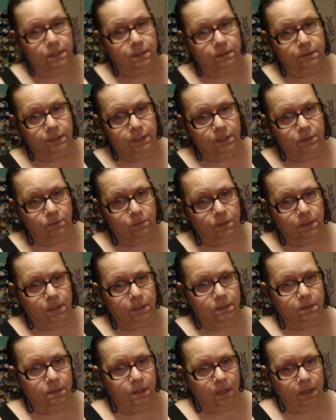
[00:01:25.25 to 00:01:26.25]
a clear
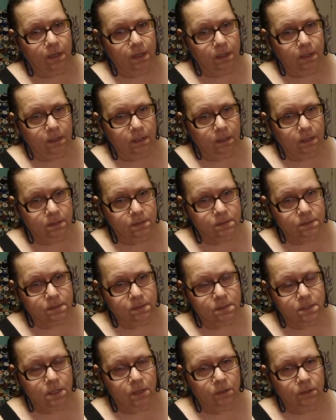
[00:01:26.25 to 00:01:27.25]
one because
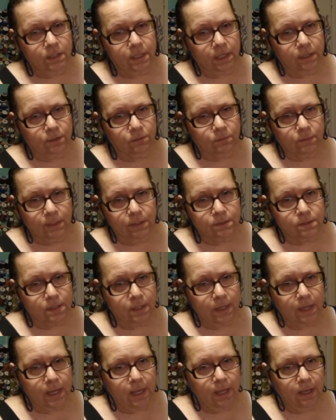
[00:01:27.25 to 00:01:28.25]
the only other ones
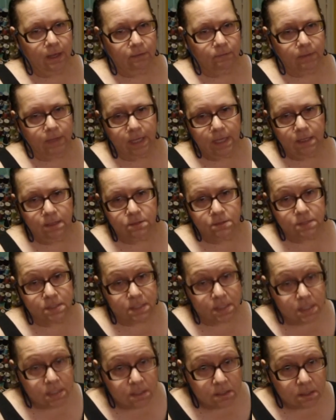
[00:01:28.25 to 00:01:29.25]
I have I can't
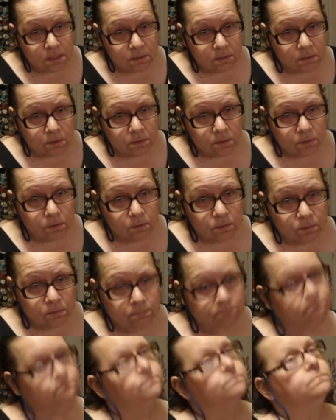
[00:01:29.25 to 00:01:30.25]
see through,
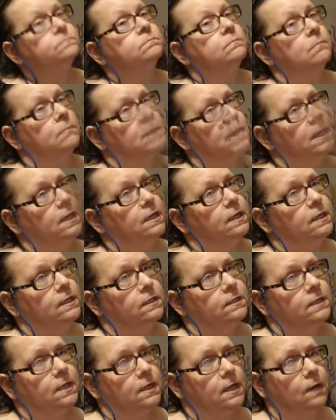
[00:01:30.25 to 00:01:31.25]

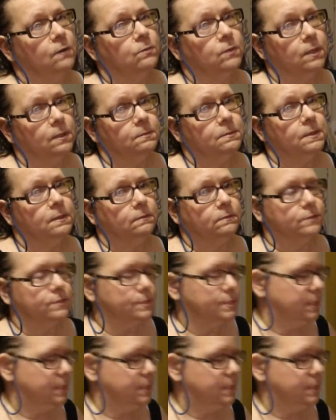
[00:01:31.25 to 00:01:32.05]
and I want to be able to